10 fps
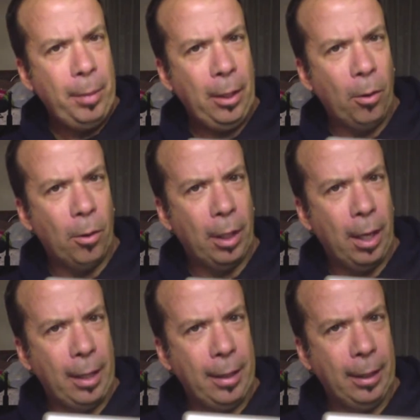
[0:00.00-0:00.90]
Being in
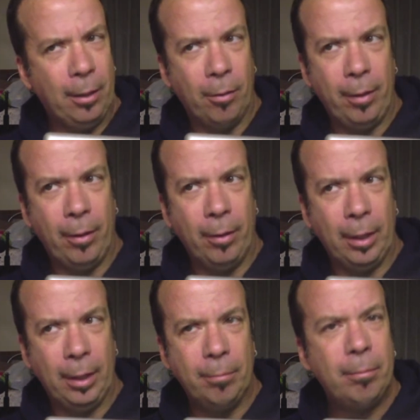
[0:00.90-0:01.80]
Oregon, I think they're
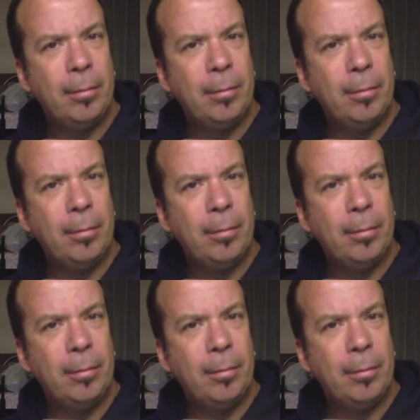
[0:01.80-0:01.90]
very